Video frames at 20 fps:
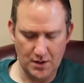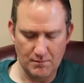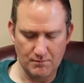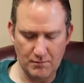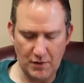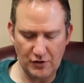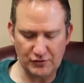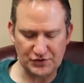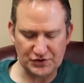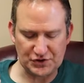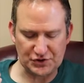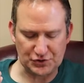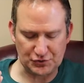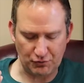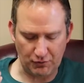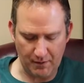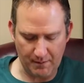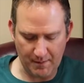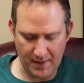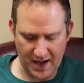Moses
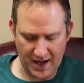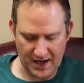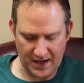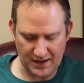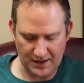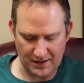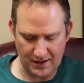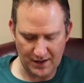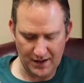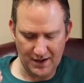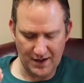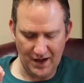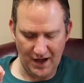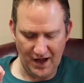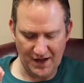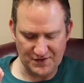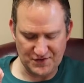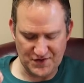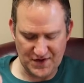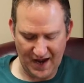remained
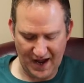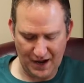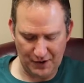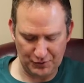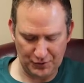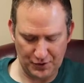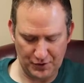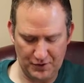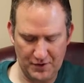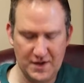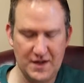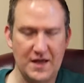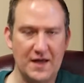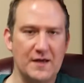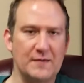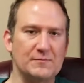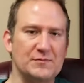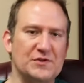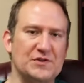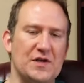a doubter
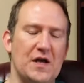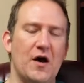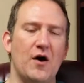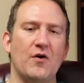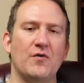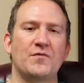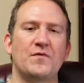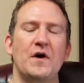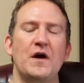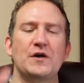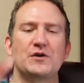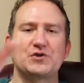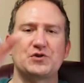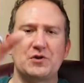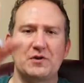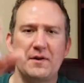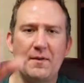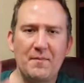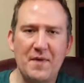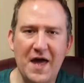himself."
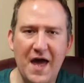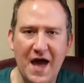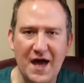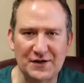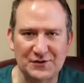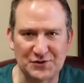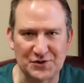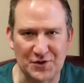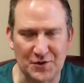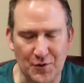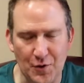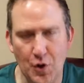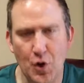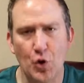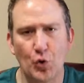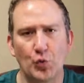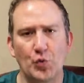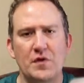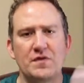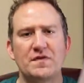So let me ask you,
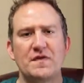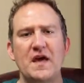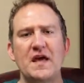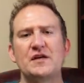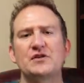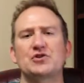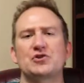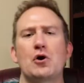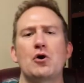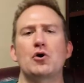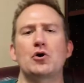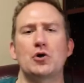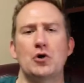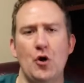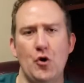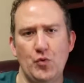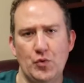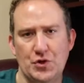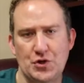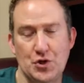when things aren't
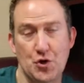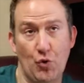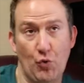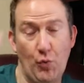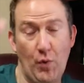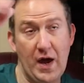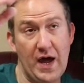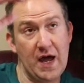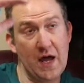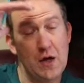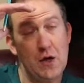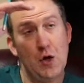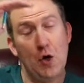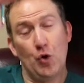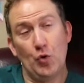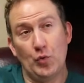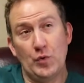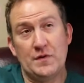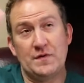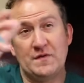going your way,
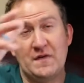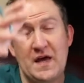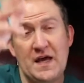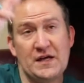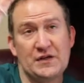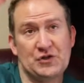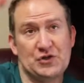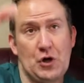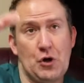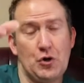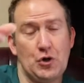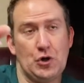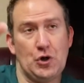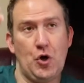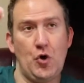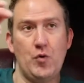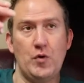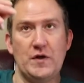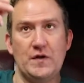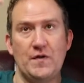when things aren't
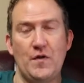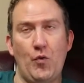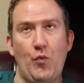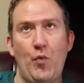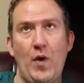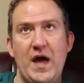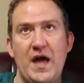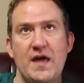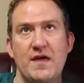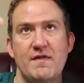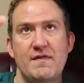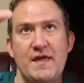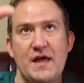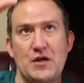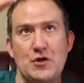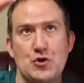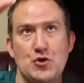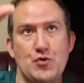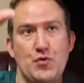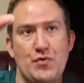going the way
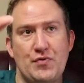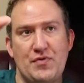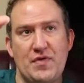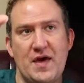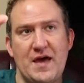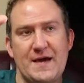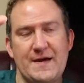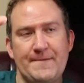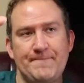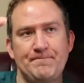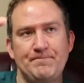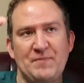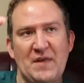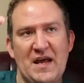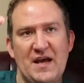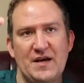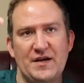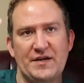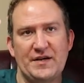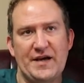that you think
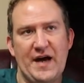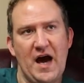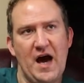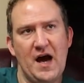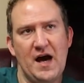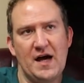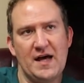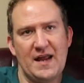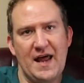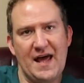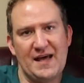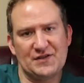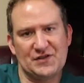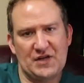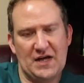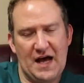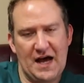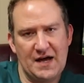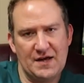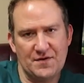God has
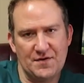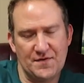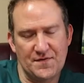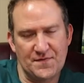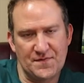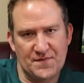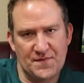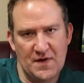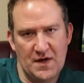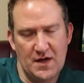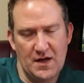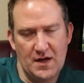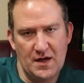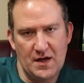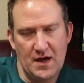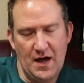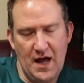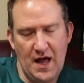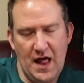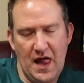kind of
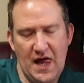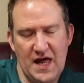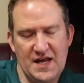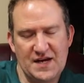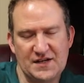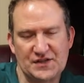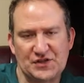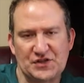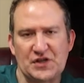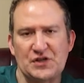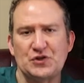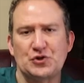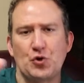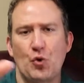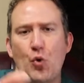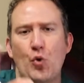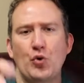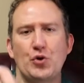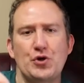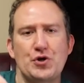in a sense,
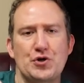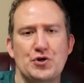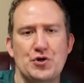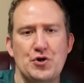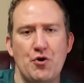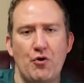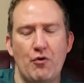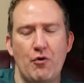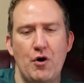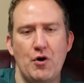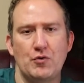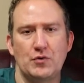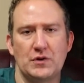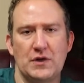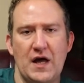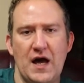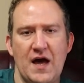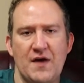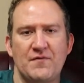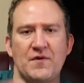ordered your own
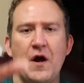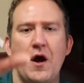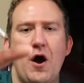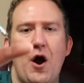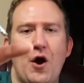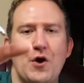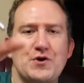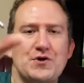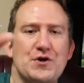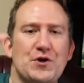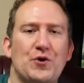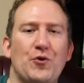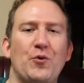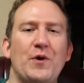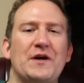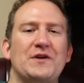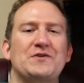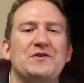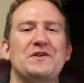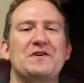life, are you
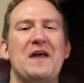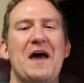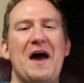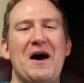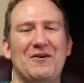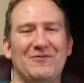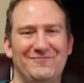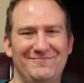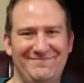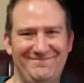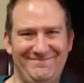quick to doubt?